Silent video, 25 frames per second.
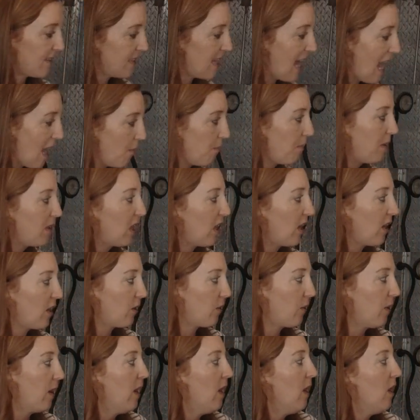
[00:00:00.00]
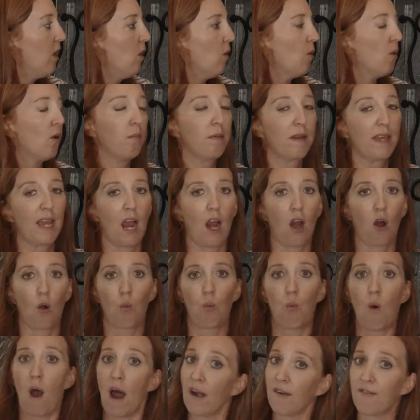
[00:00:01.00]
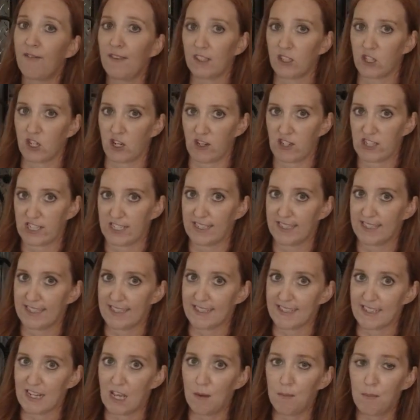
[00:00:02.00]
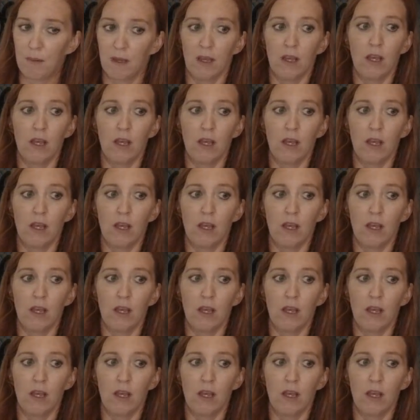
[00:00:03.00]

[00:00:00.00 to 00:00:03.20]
down below will be our water filtration system,